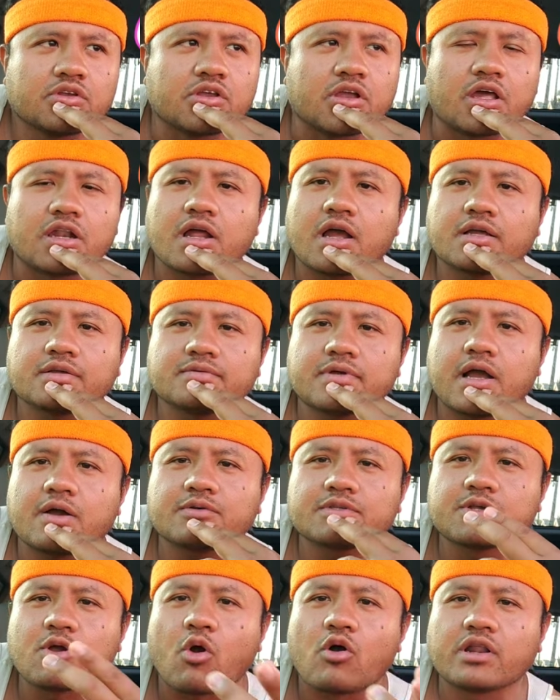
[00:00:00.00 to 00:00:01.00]
And I, I
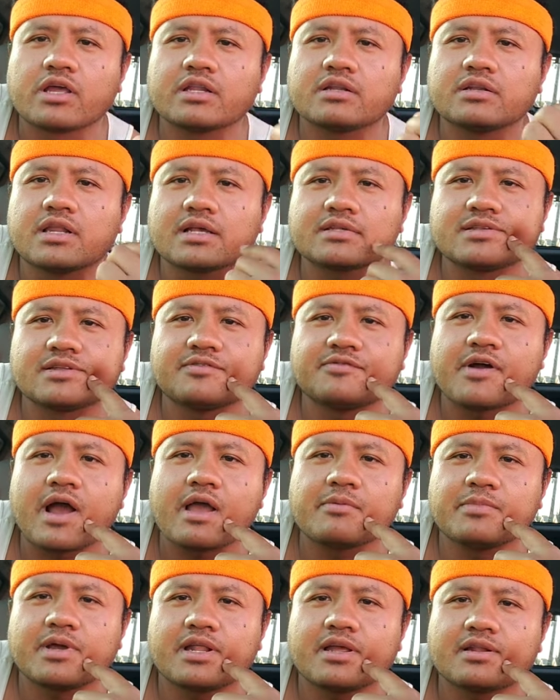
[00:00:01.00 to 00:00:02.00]
was called in less than
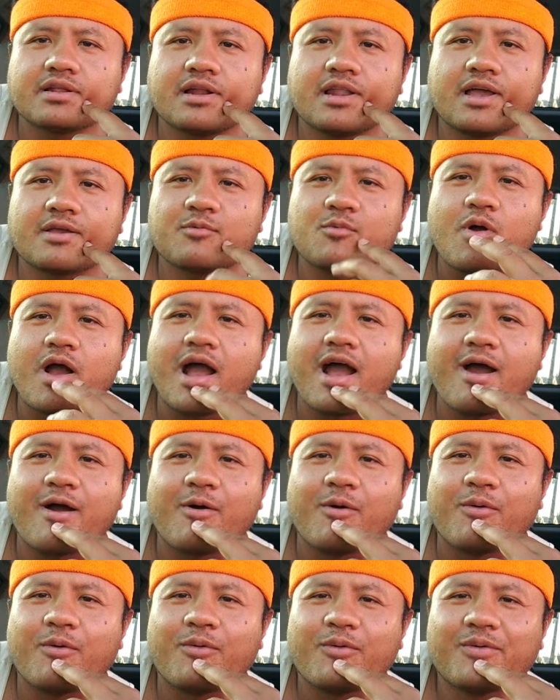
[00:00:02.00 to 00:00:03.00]
five minutes. I'm like,
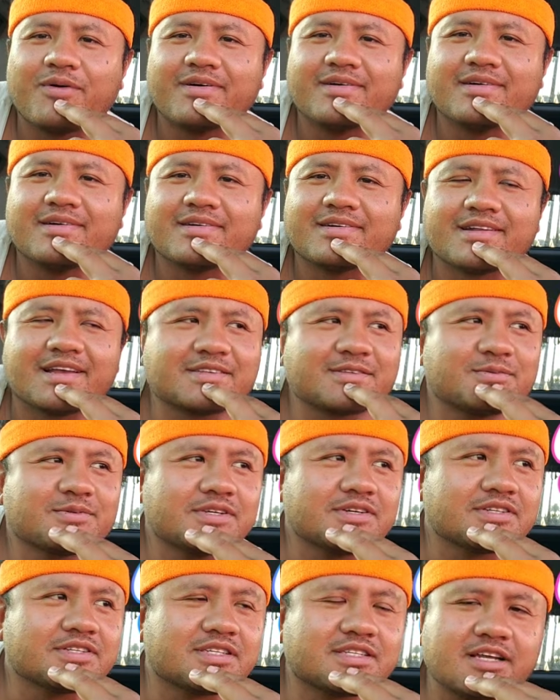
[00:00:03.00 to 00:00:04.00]
wow, that's some
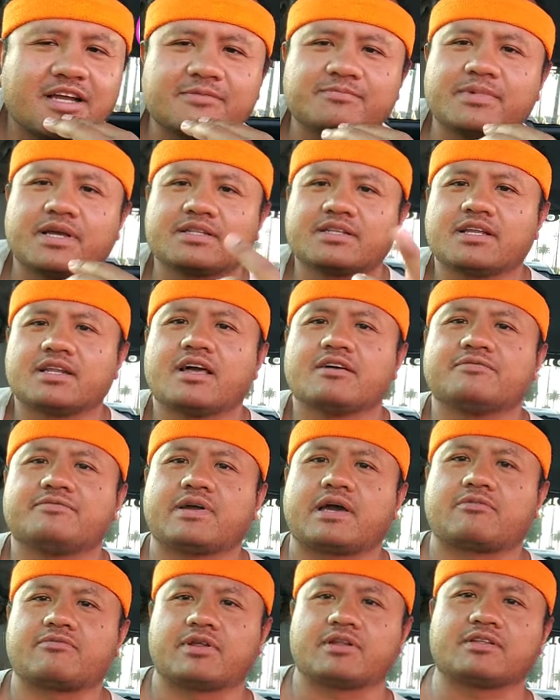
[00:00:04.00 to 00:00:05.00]
good stuff, man. They love
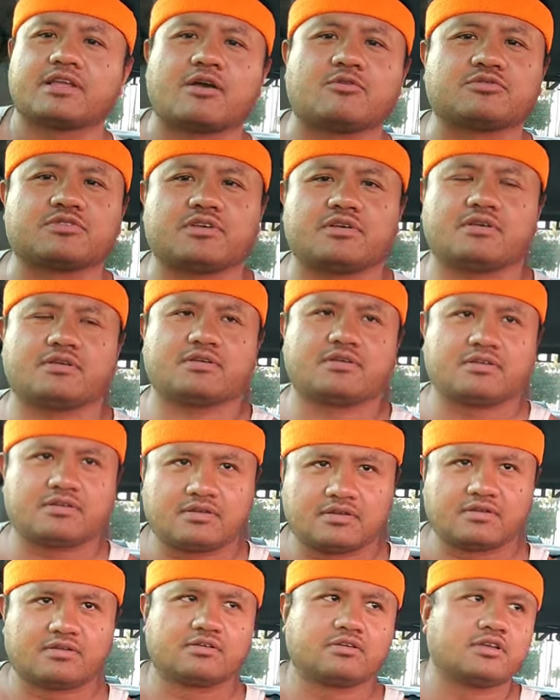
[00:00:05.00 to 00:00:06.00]
veterans down there.
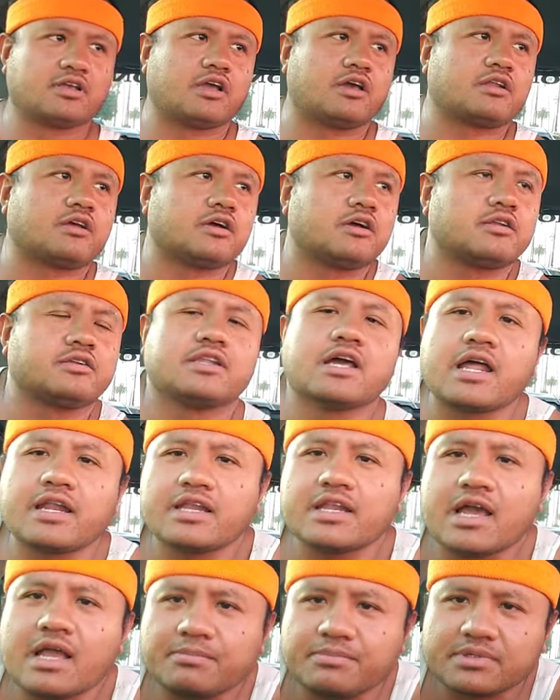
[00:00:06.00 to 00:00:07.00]
And
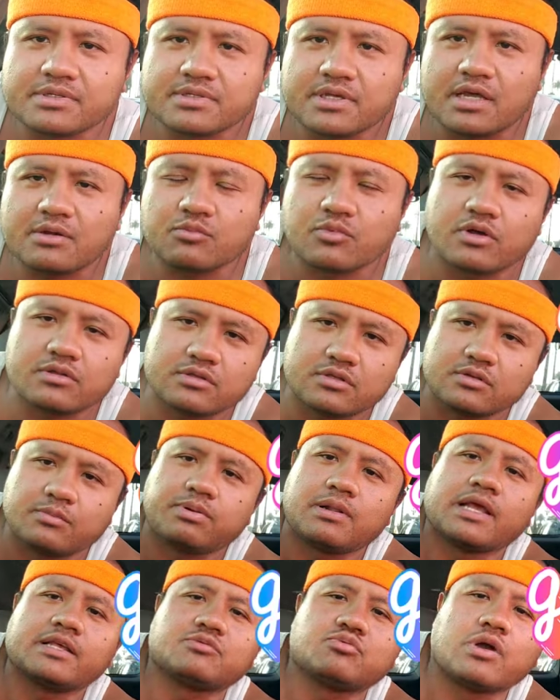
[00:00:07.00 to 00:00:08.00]
99% uh, the
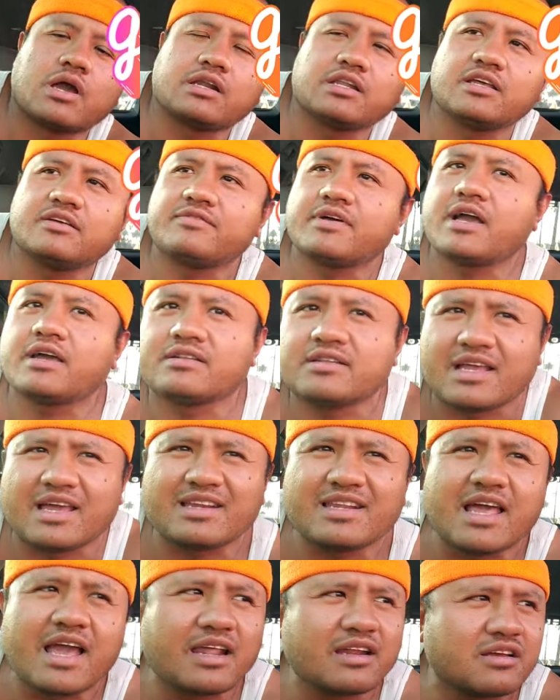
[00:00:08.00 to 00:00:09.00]
place where I live at,
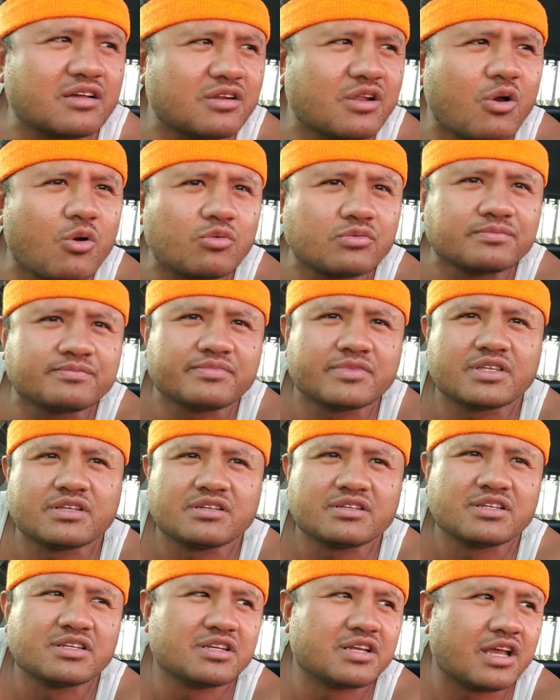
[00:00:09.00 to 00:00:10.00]
Atlanta alone,
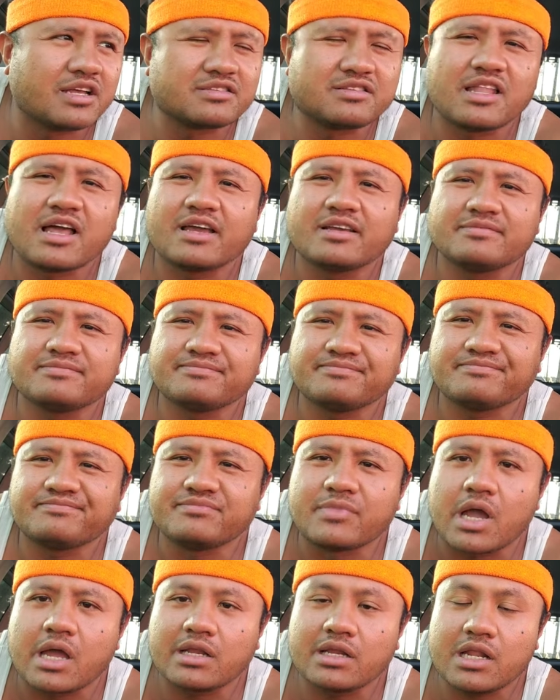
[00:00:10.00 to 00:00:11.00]
it's like
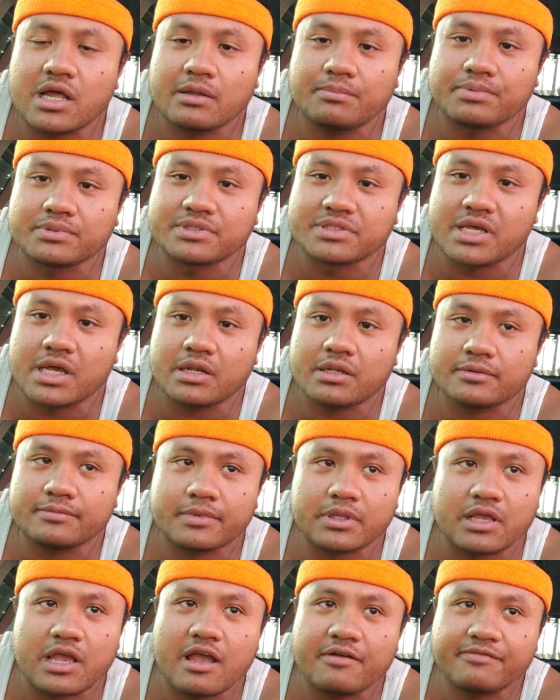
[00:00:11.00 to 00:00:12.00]
99%
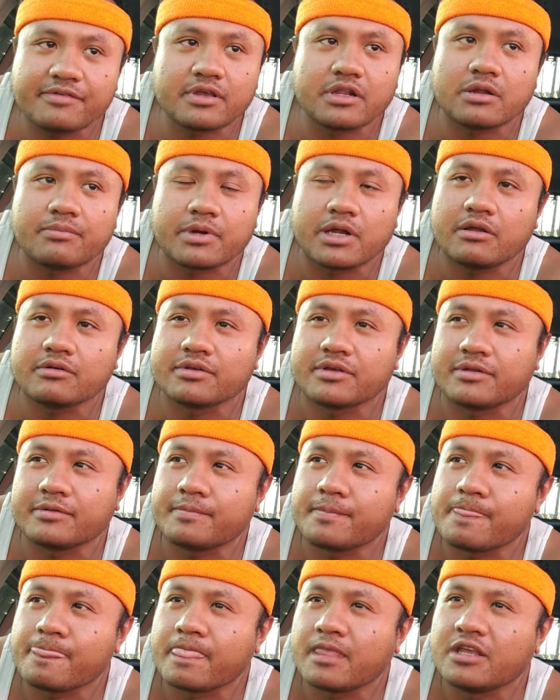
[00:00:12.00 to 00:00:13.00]
African
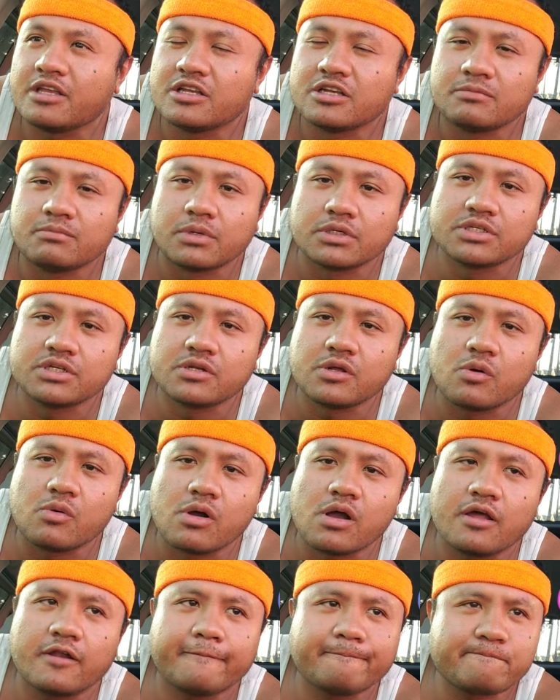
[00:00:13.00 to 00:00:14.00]
American. But you know
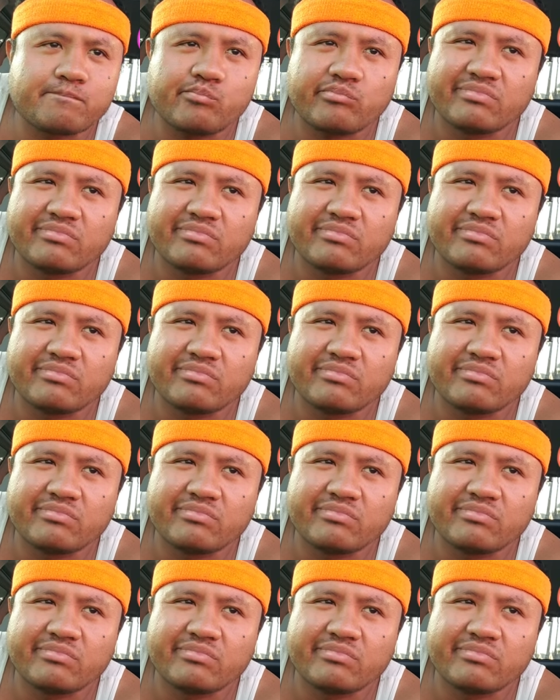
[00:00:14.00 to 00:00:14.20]
what?